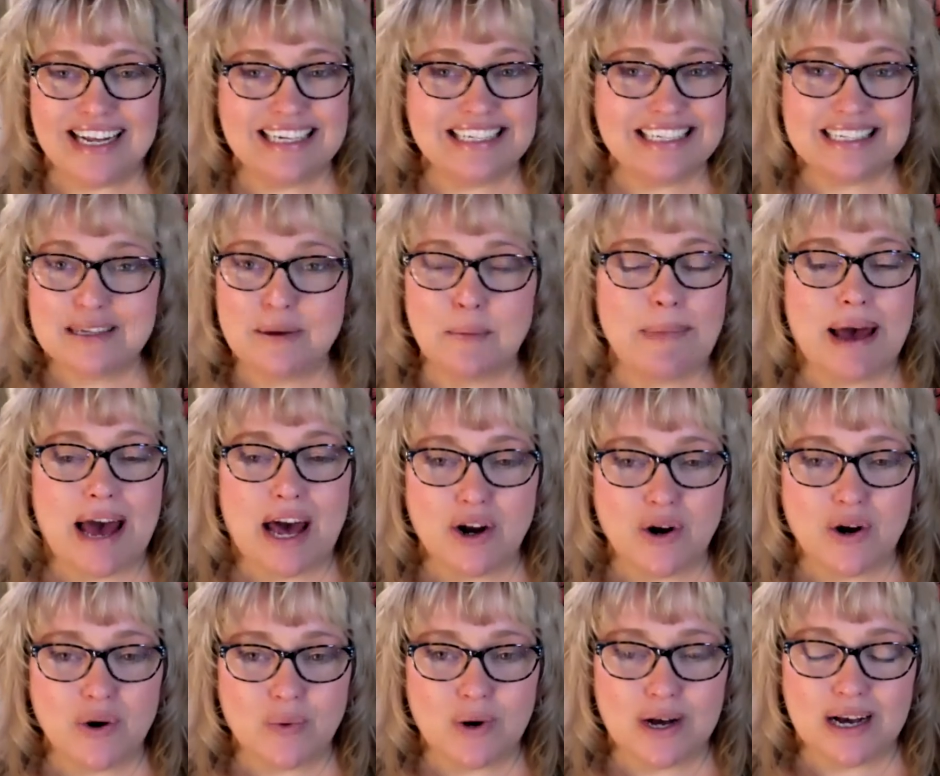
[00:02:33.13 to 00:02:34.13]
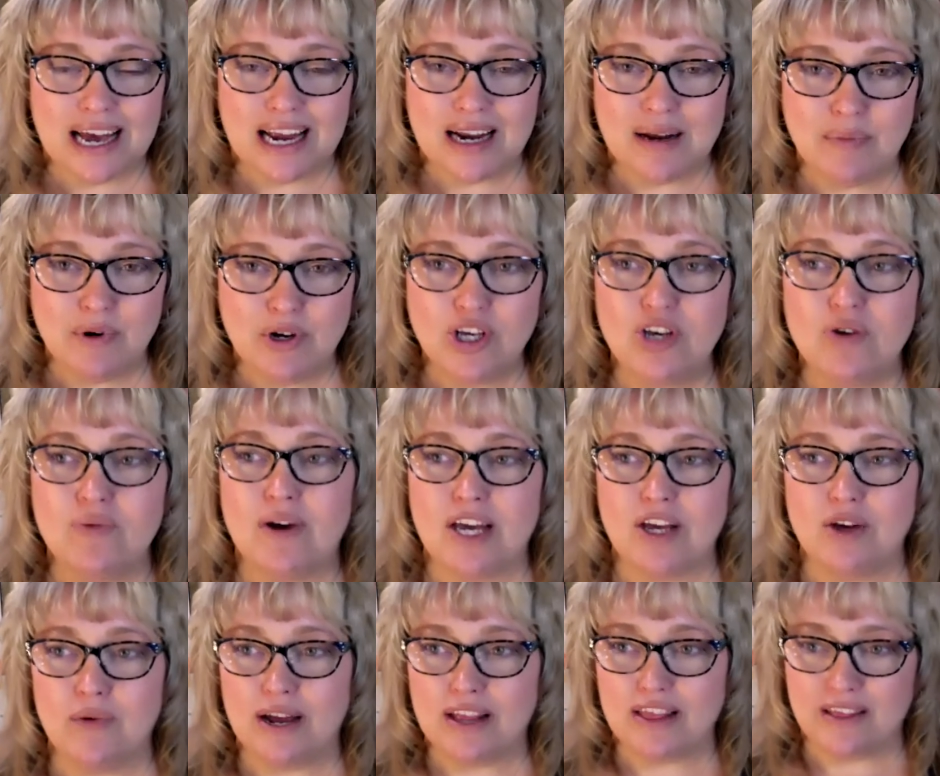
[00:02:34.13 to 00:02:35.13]
It doesn't matter what kind of book you write,
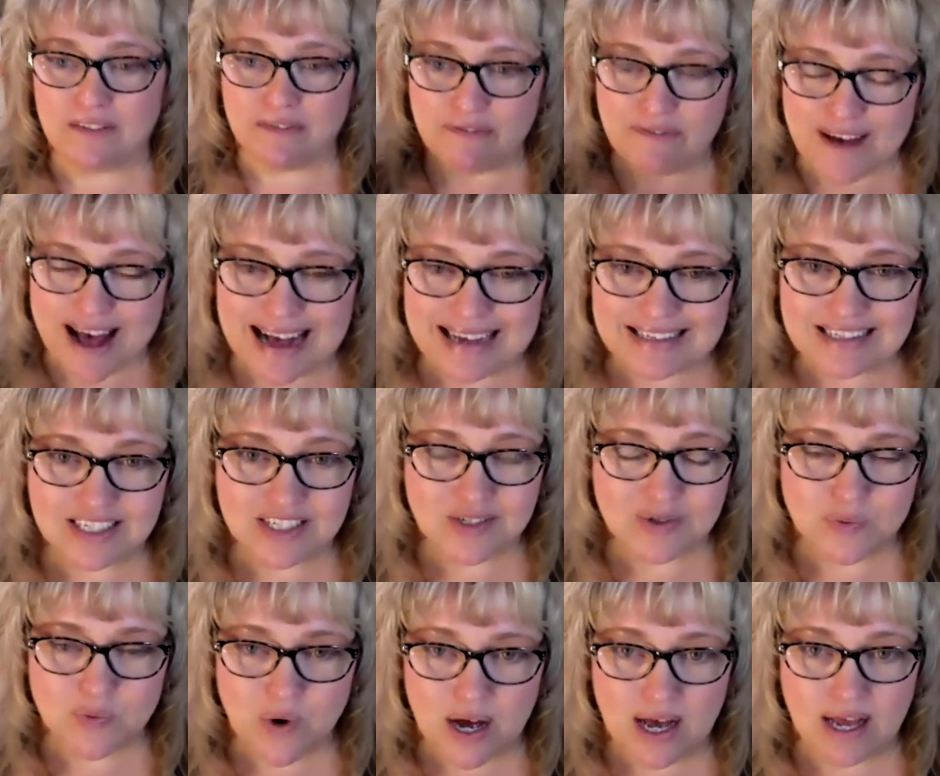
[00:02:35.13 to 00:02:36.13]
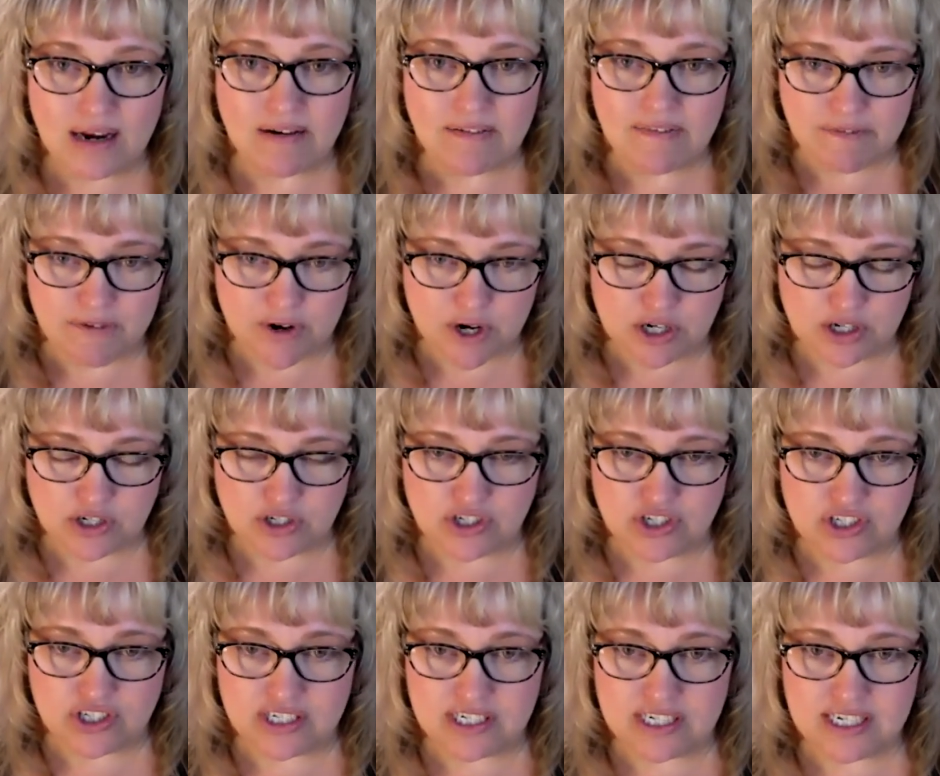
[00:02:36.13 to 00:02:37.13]
you write the fastest one
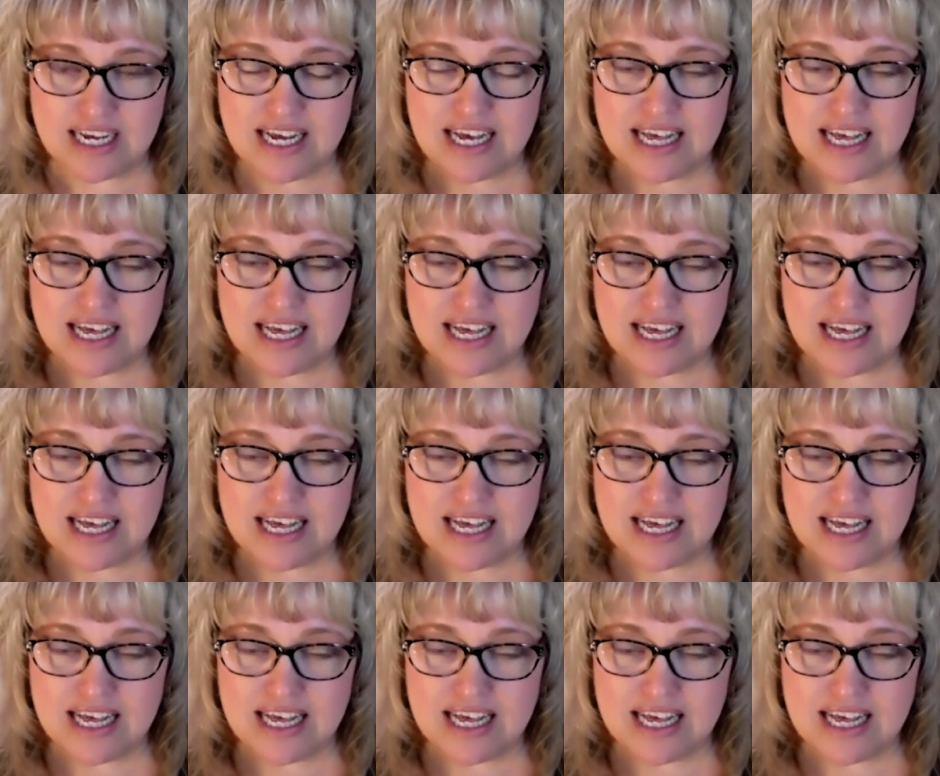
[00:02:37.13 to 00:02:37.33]
first.